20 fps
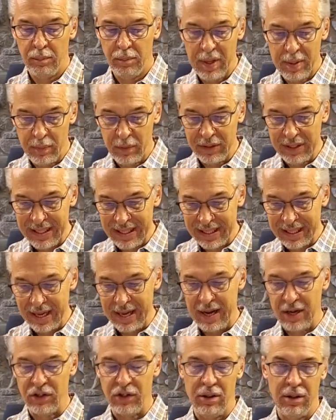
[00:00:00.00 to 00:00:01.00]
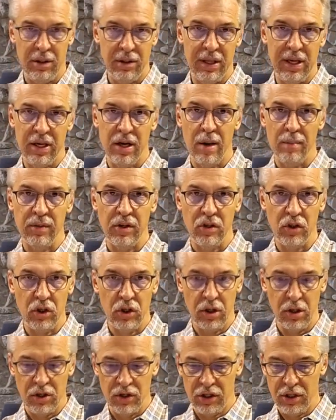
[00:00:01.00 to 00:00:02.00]
People need connection. They come to
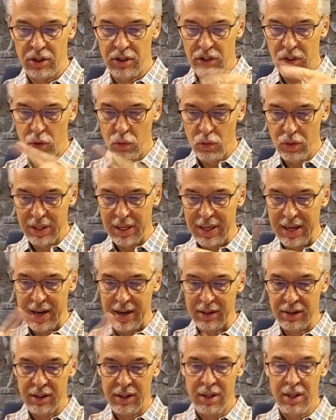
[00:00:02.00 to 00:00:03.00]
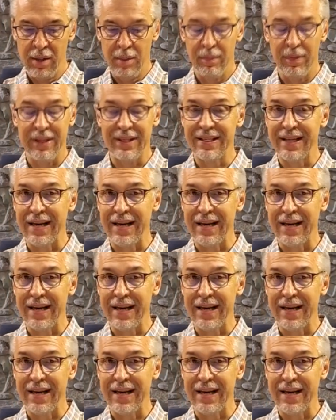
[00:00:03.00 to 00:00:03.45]
church to connect. But